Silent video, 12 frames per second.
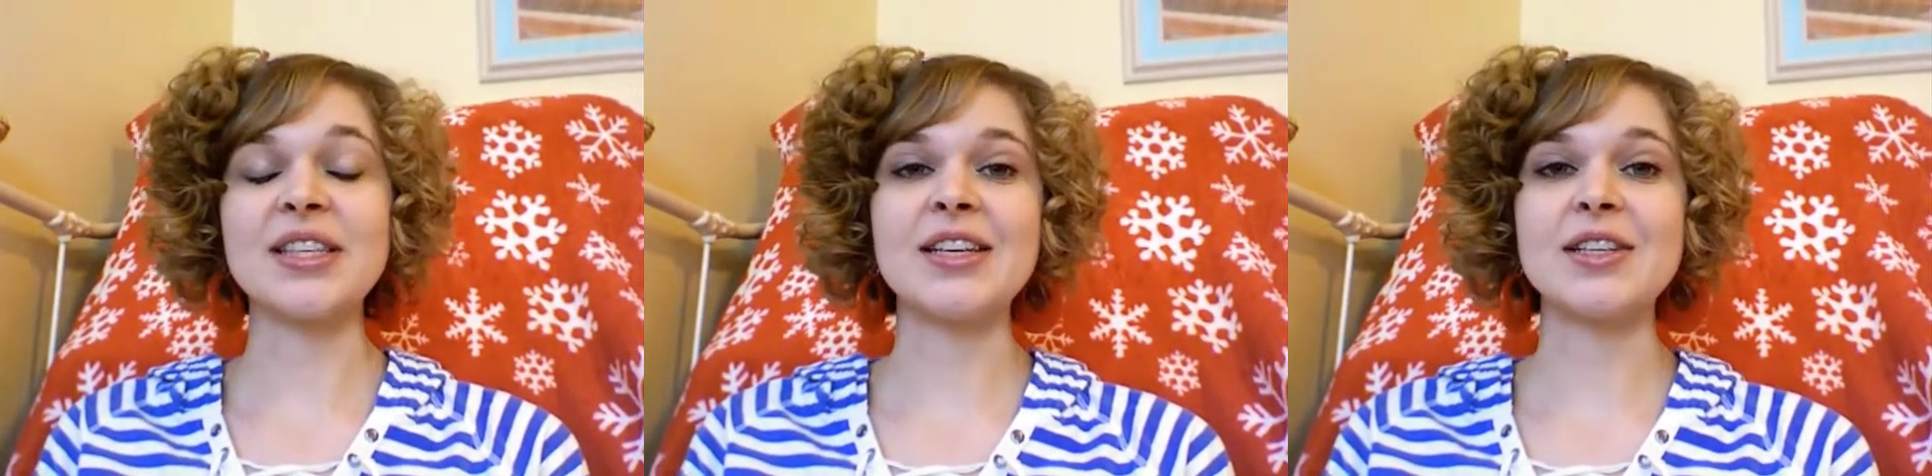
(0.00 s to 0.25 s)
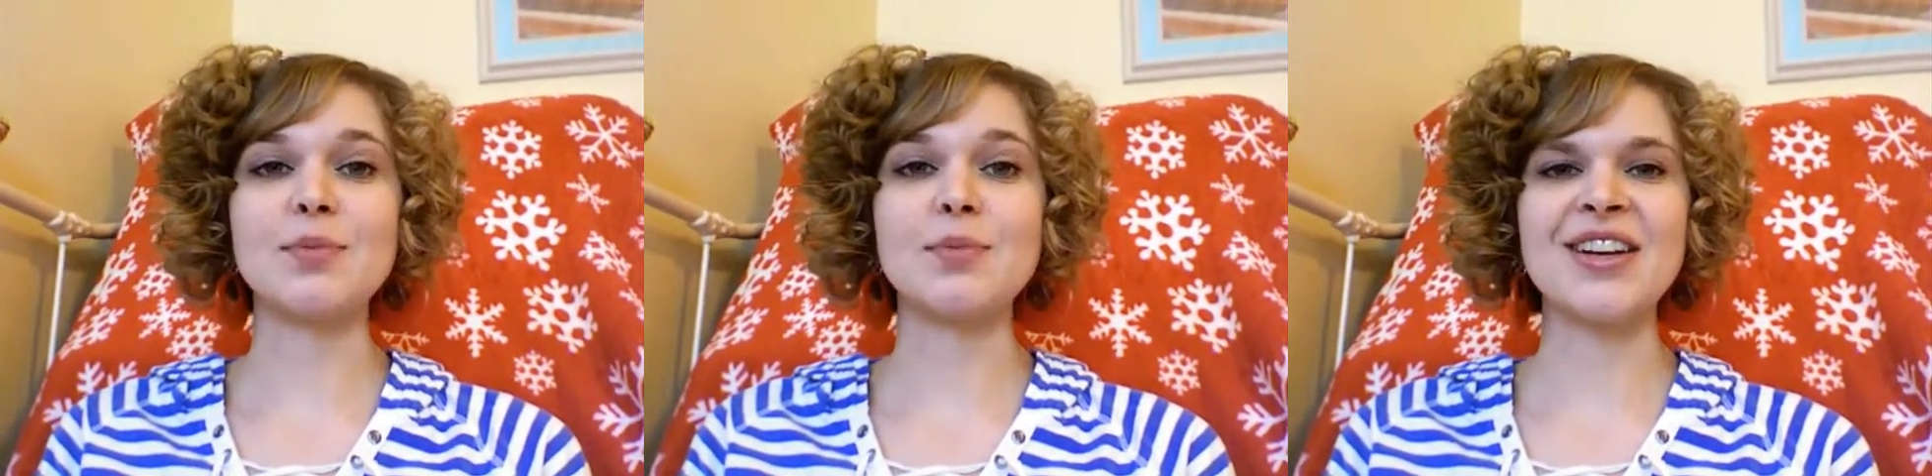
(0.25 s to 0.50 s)

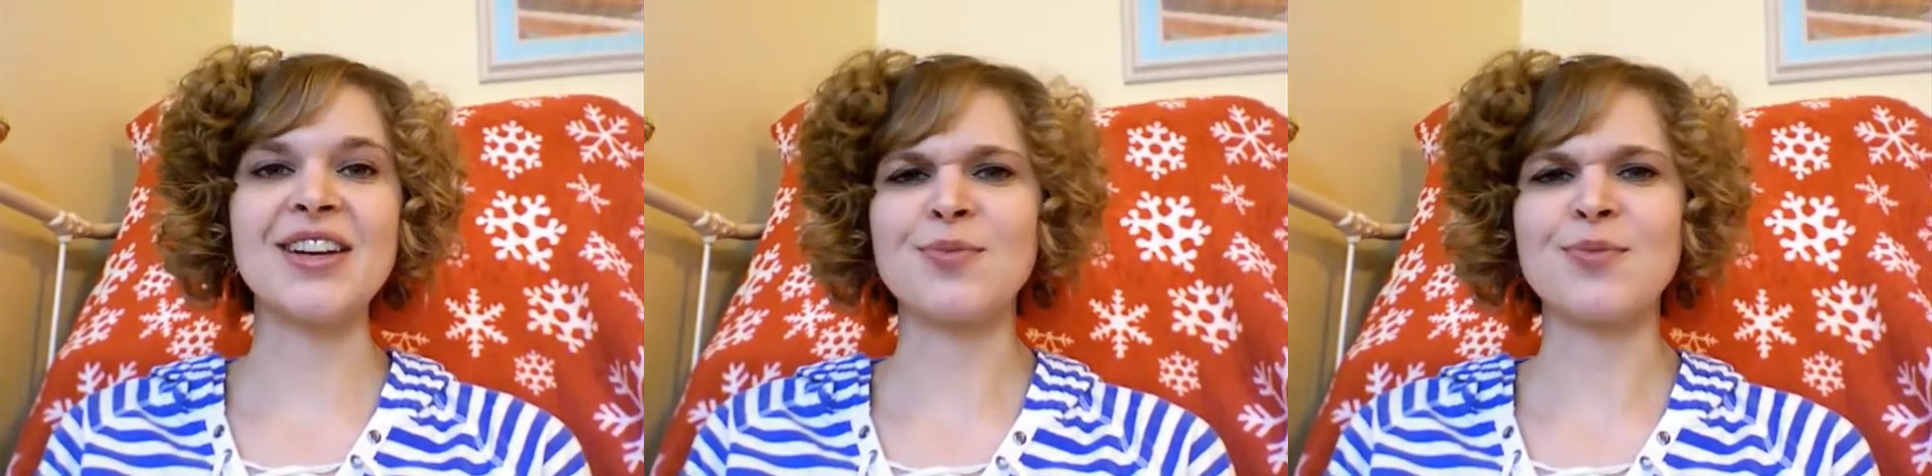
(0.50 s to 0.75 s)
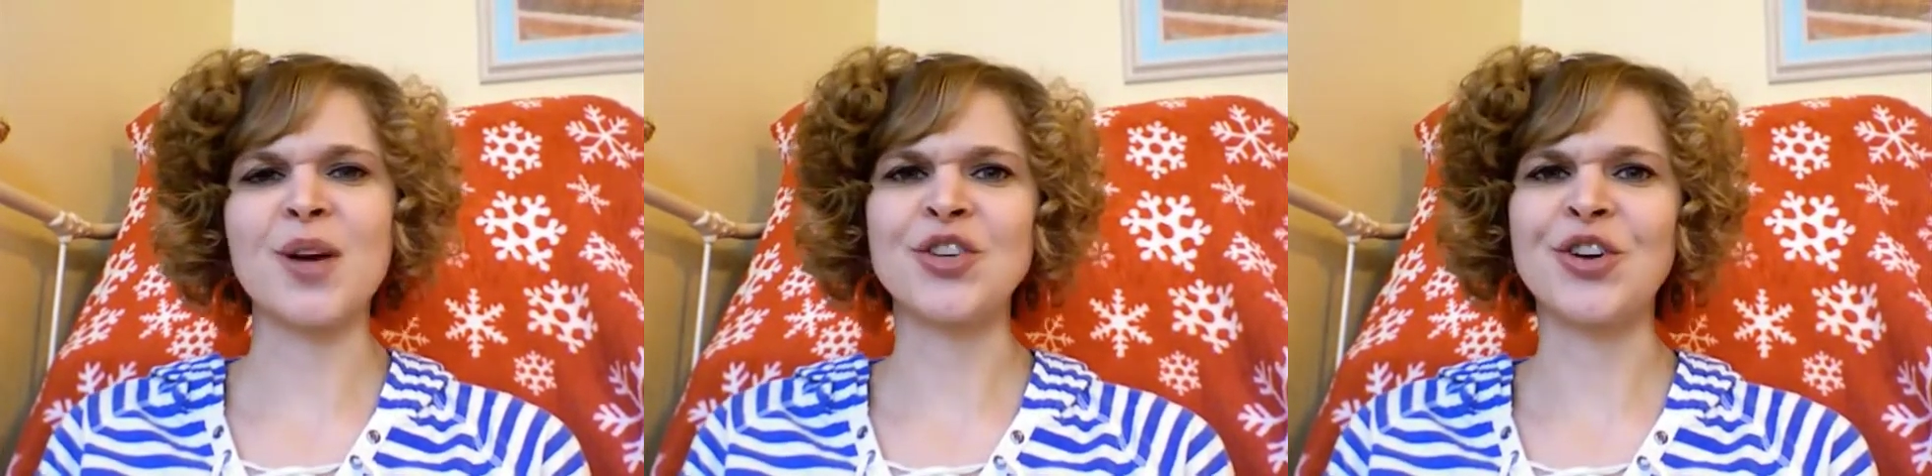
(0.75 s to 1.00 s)
he's much,
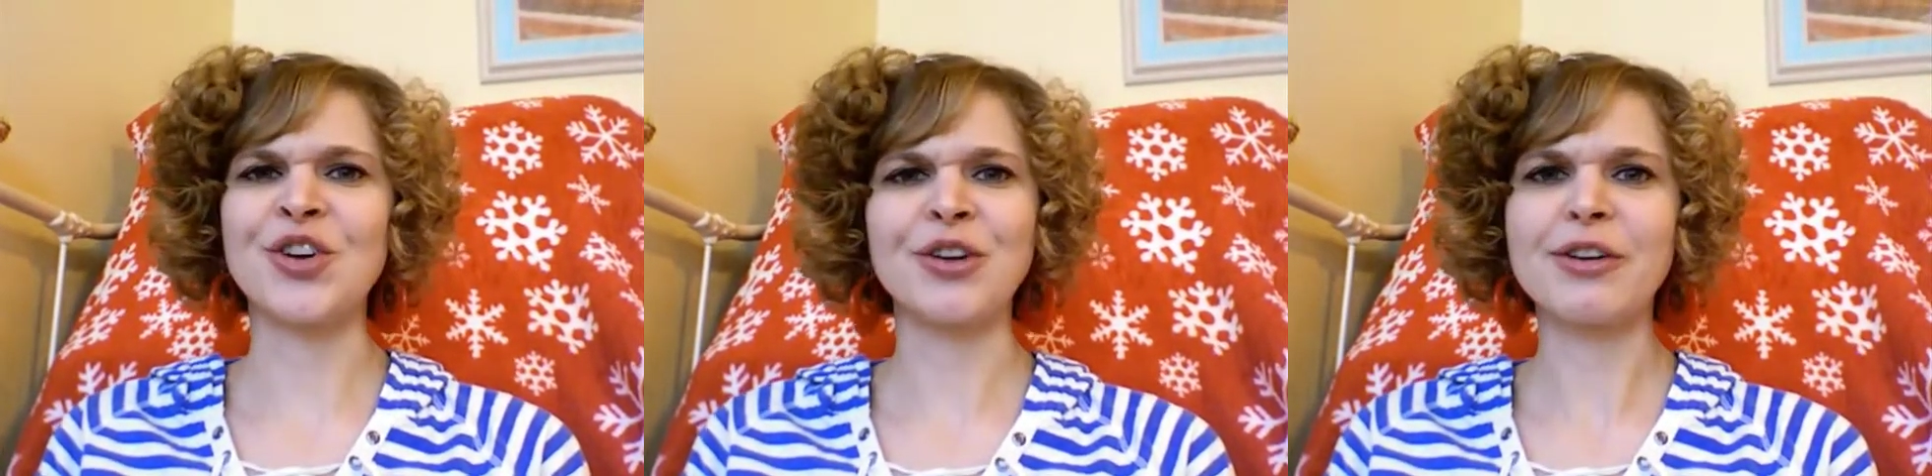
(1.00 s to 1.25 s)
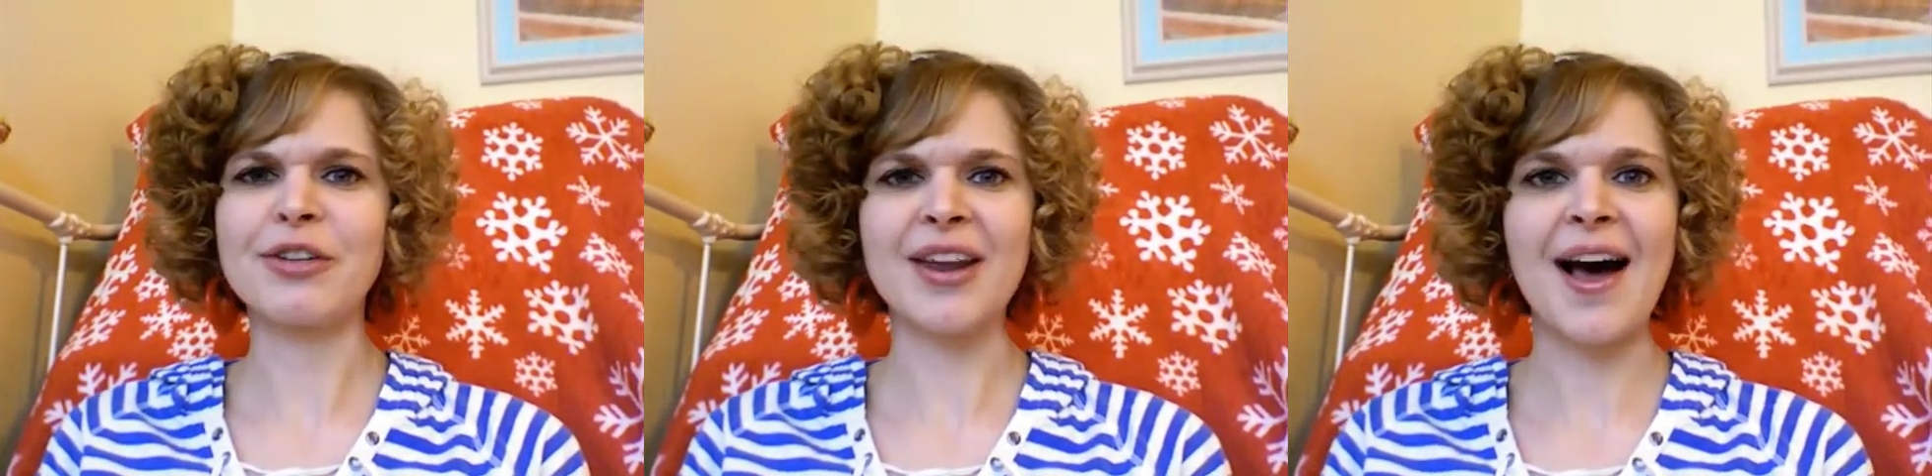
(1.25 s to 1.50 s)
much
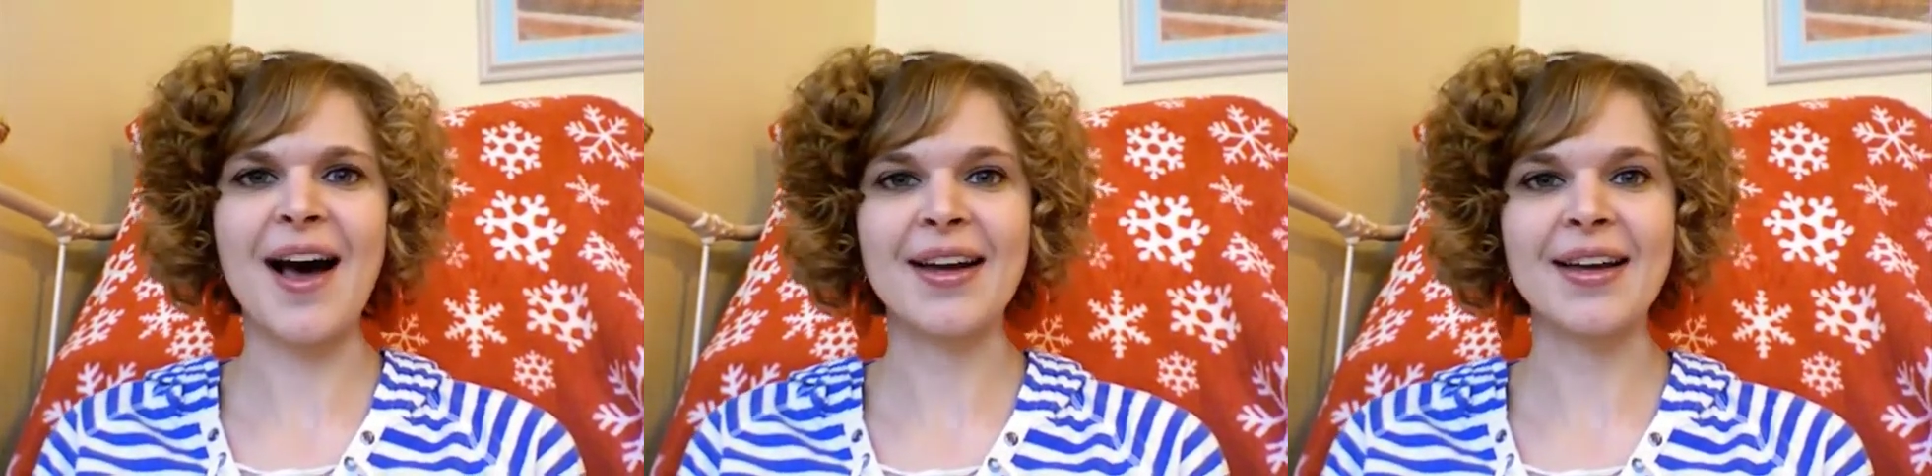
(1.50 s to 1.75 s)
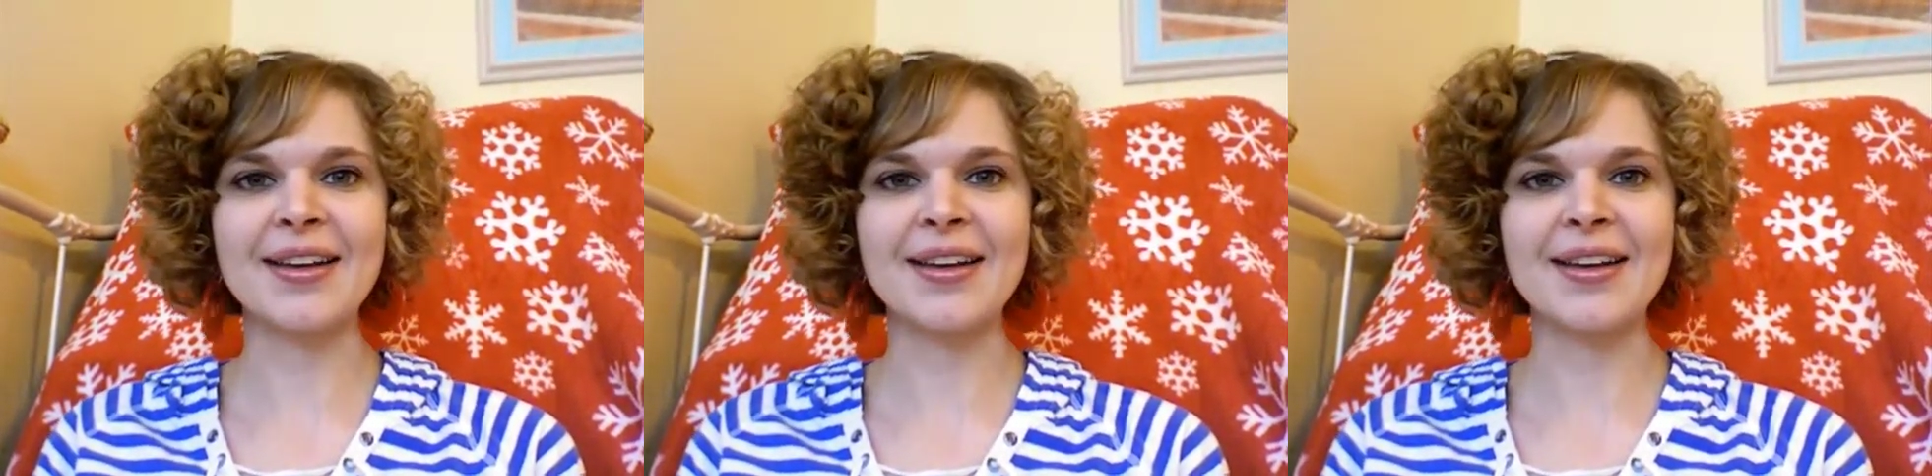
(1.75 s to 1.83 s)
older than I.